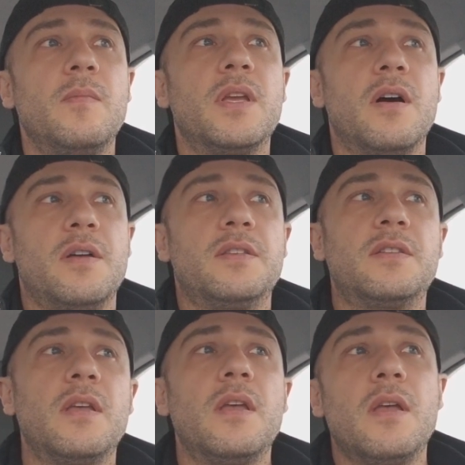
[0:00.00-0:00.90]

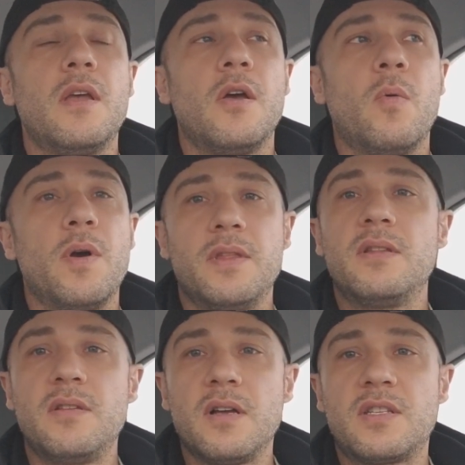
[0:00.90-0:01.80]
Because when the
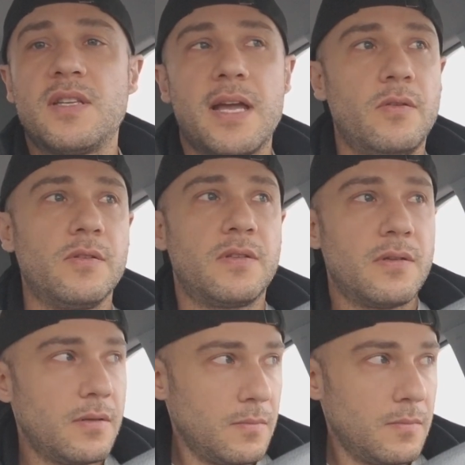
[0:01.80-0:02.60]
dust settles